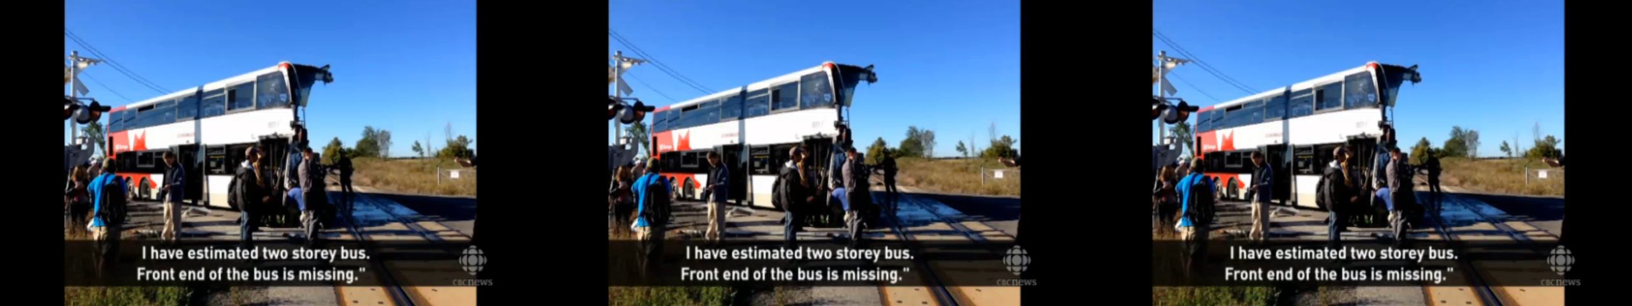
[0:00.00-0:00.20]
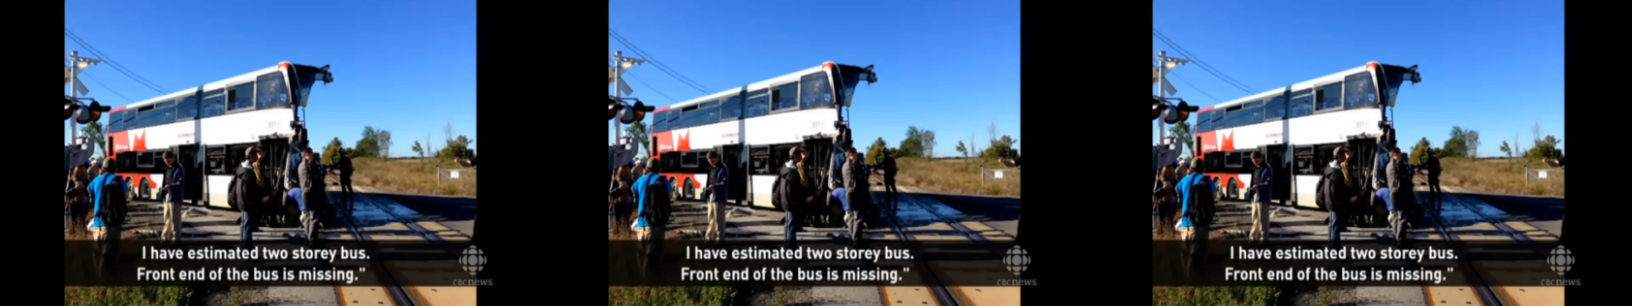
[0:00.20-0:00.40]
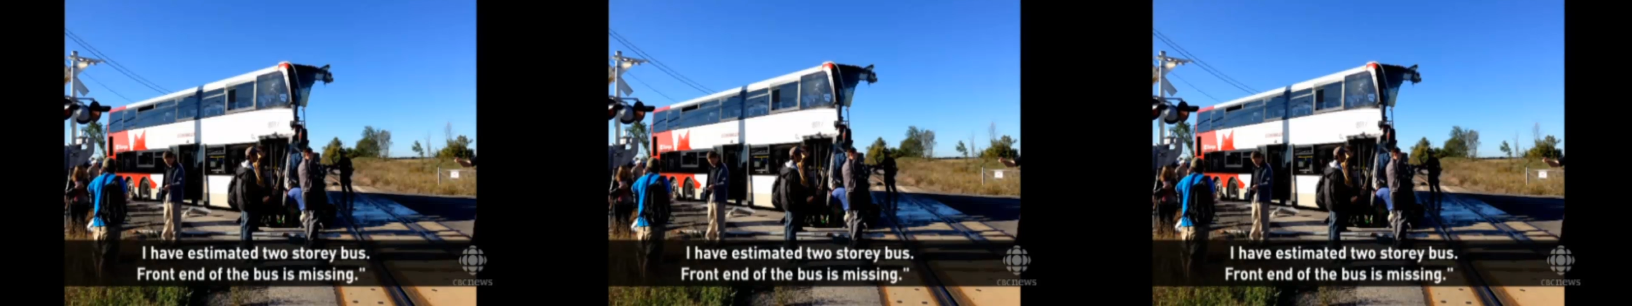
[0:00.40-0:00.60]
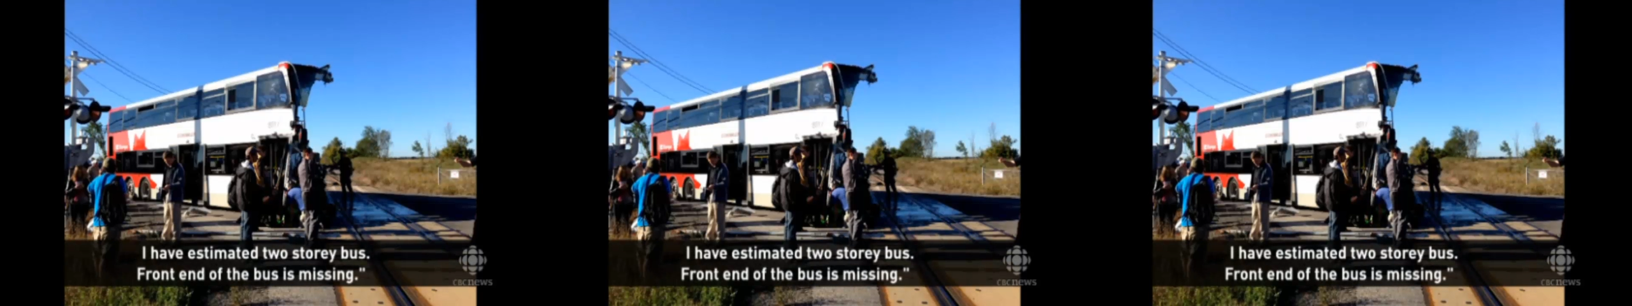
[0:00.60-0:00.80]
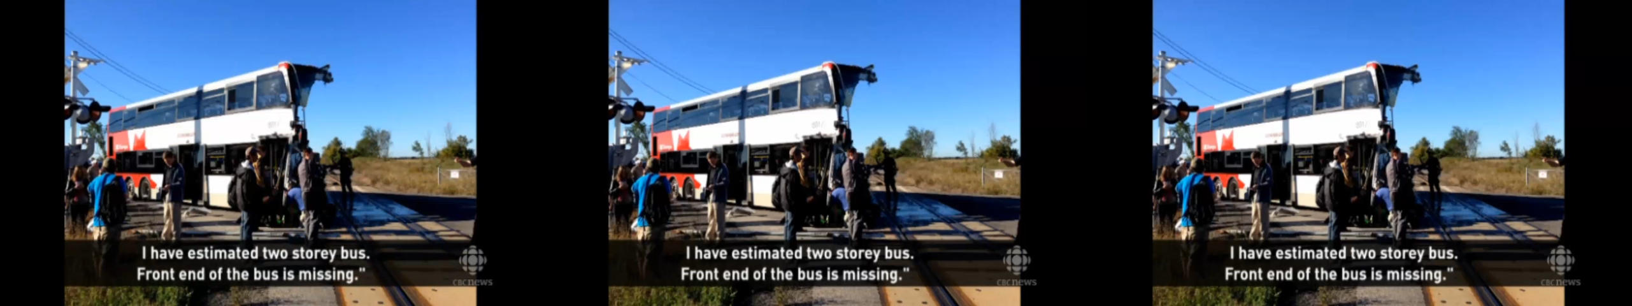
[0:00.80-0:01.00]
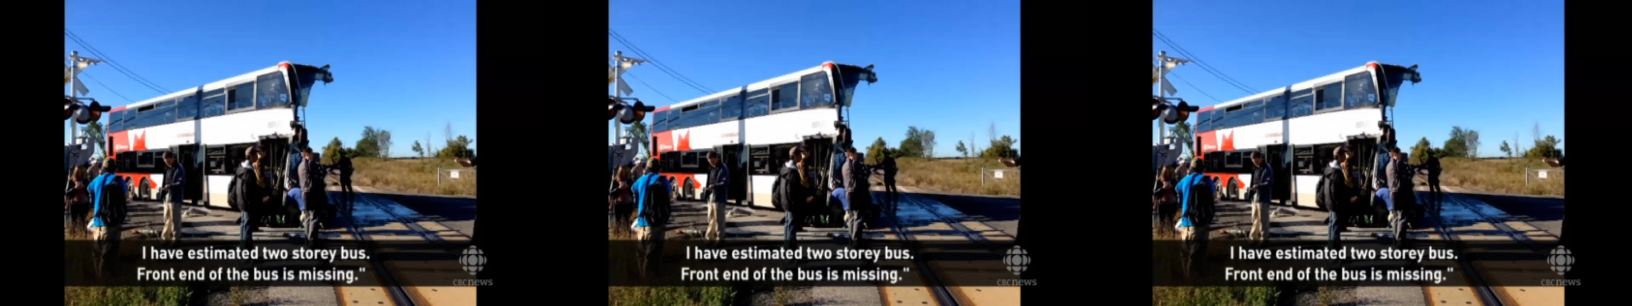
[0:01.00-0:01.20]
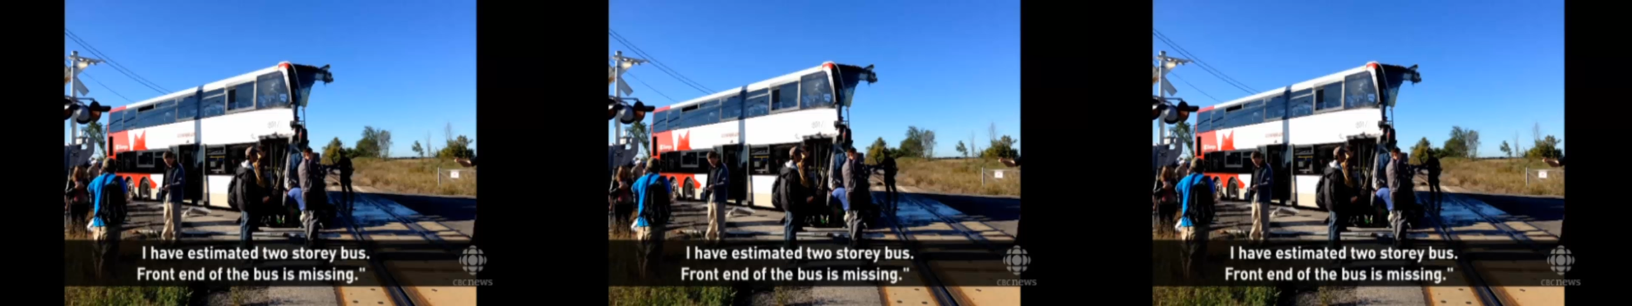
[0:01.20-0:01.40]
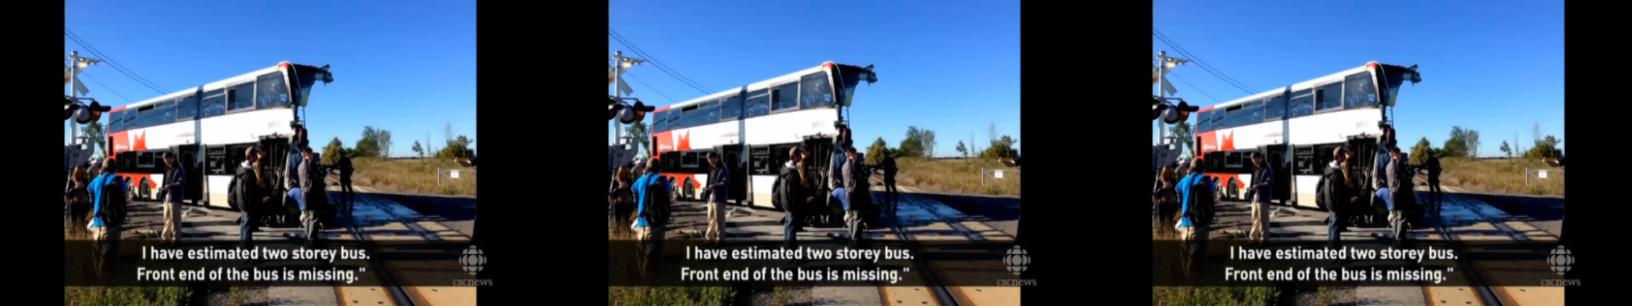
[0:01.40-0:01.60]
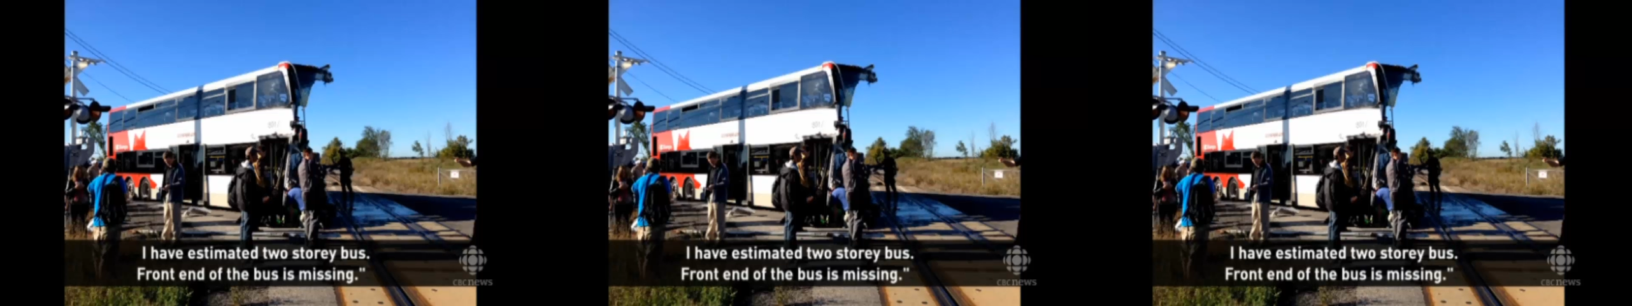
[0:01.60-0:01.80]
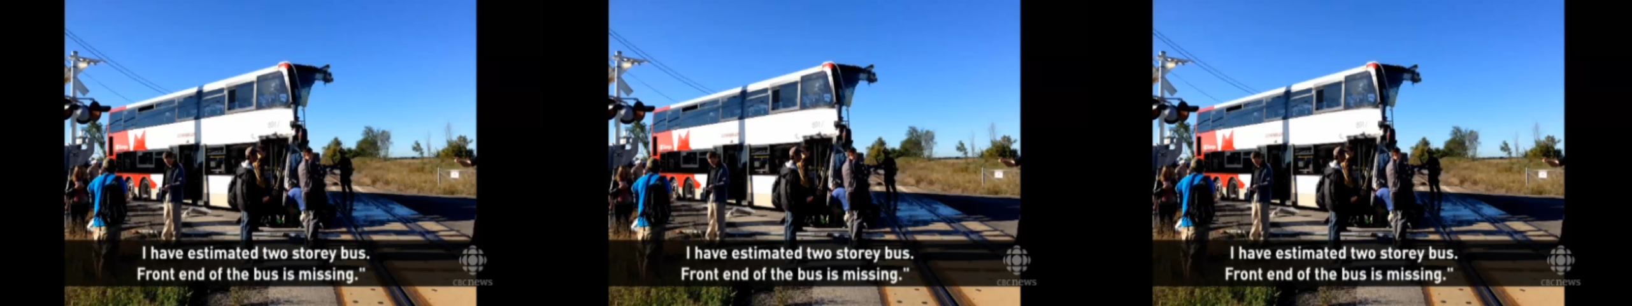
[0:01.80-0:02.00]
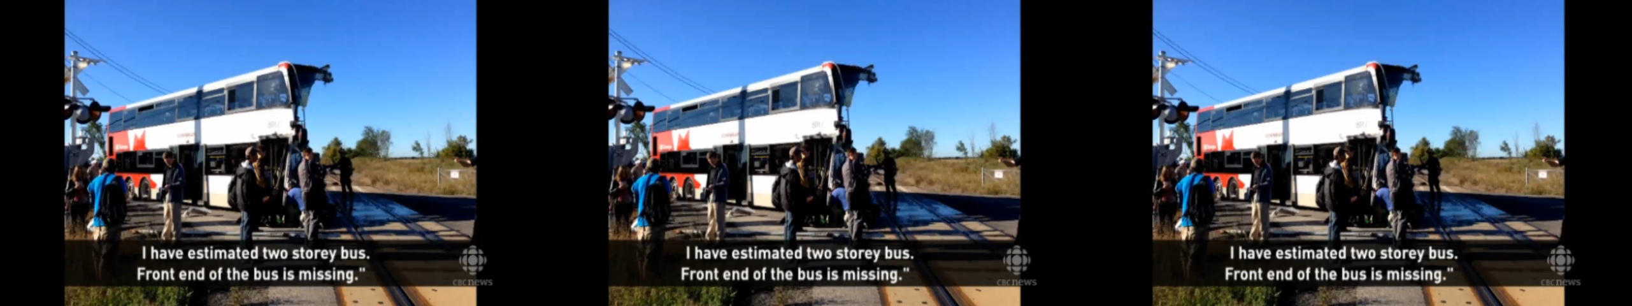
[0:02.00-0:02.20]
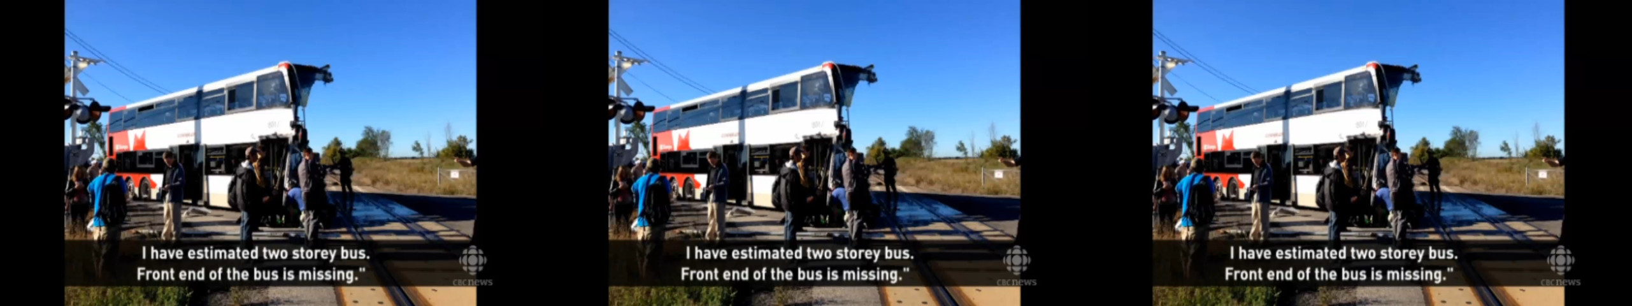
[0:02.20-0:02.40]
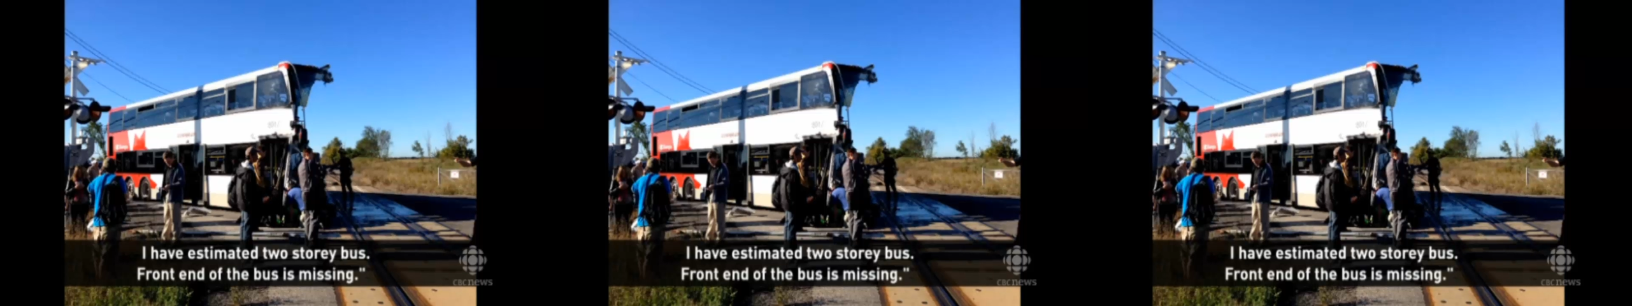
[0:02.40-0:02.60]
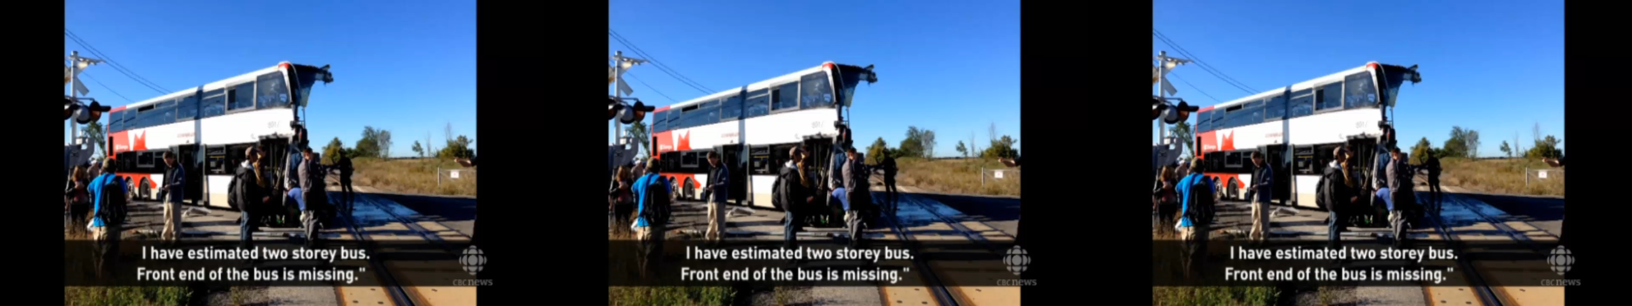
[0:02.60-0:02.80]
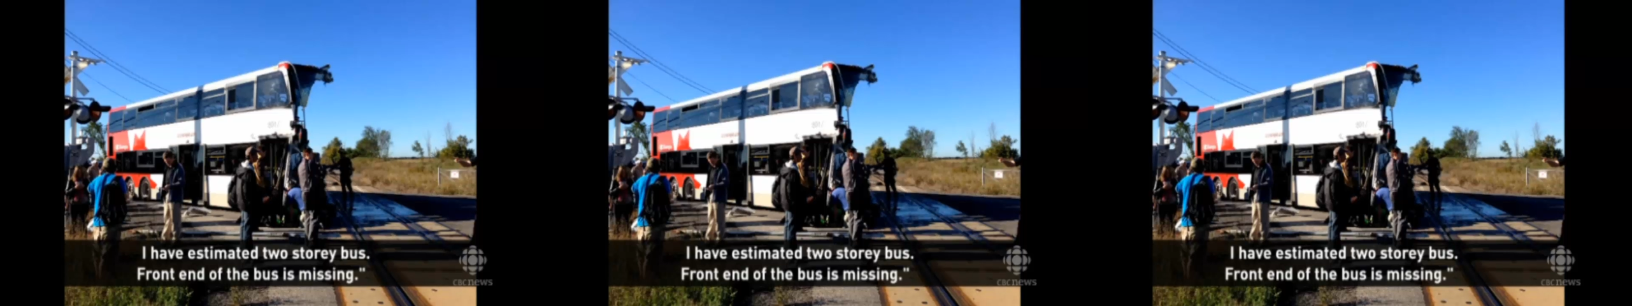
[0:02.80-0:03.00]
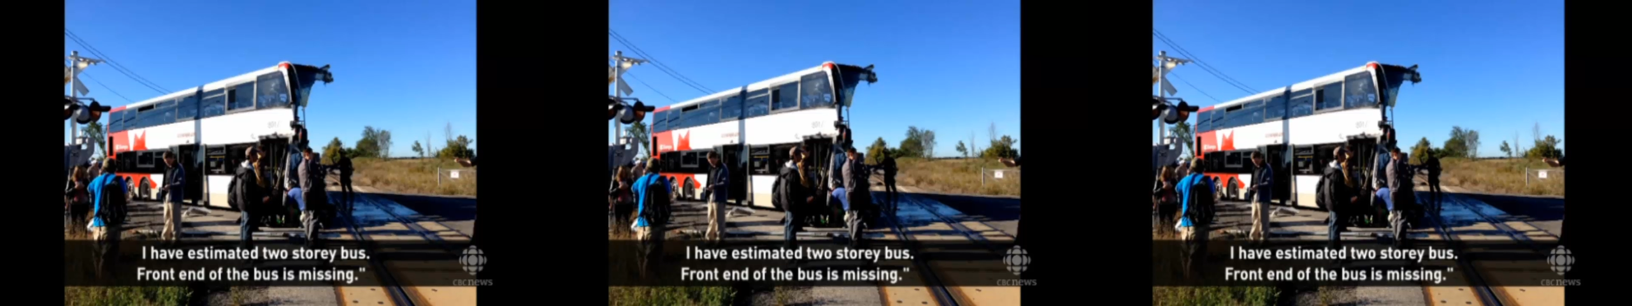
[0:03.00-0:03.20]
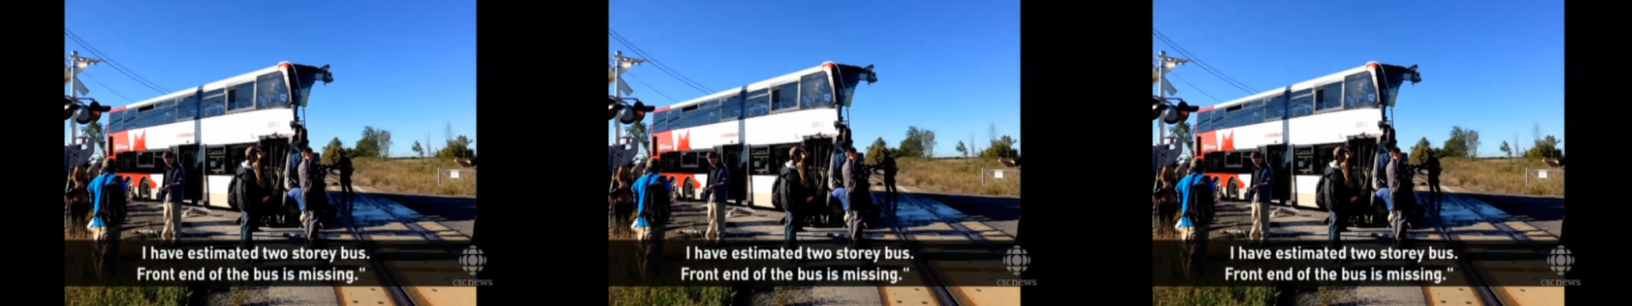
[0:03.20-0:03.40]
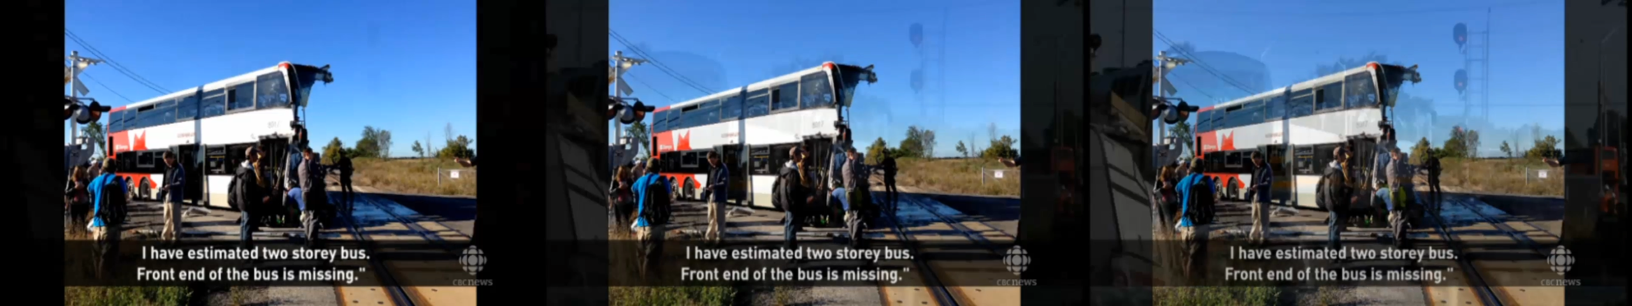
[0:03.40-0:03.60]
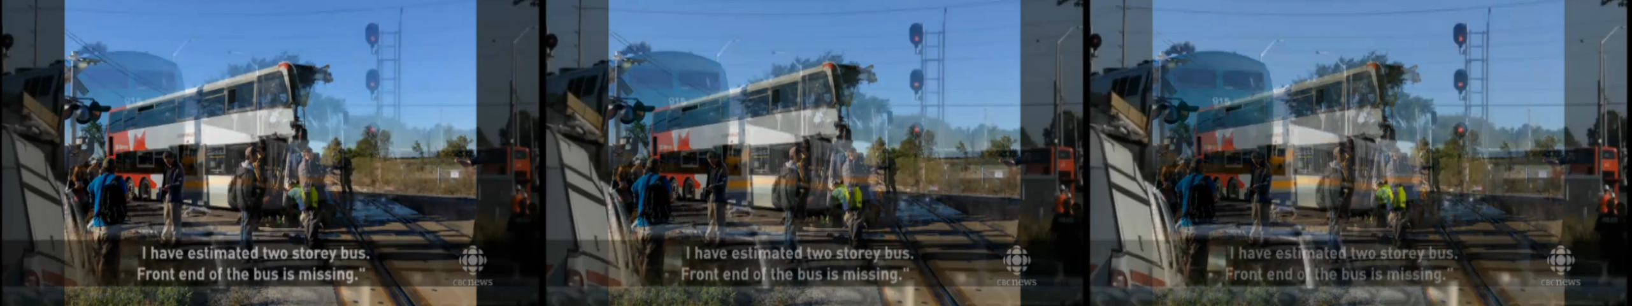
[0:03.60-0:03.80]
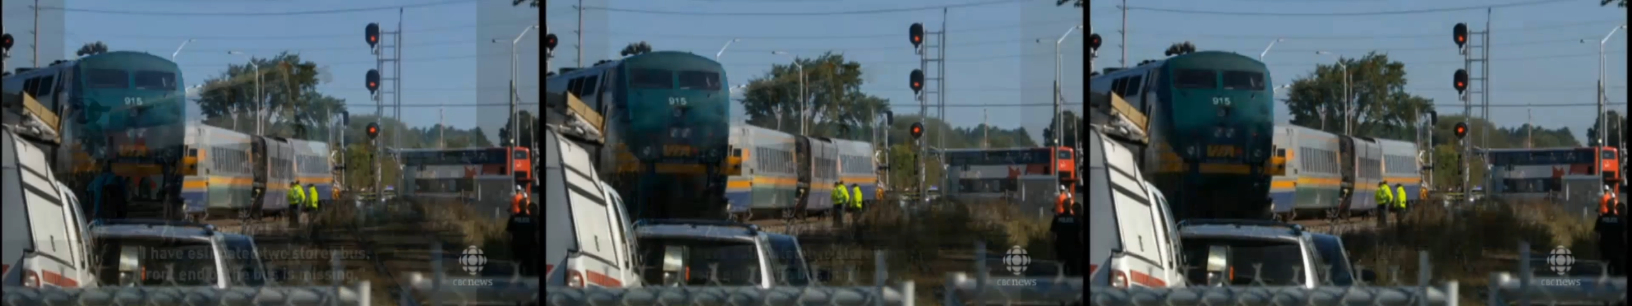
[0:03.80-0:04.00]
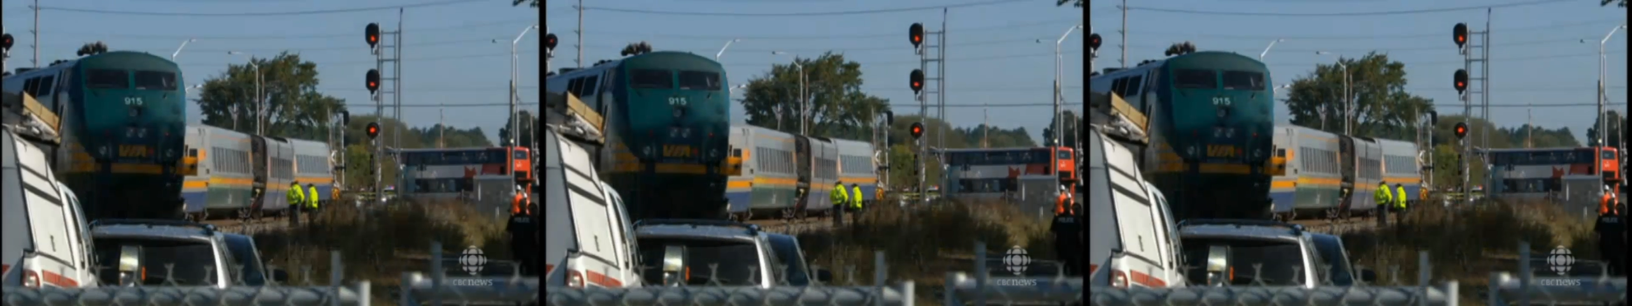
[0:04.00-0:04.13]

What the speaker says: No face is visible, so there are no lips to read.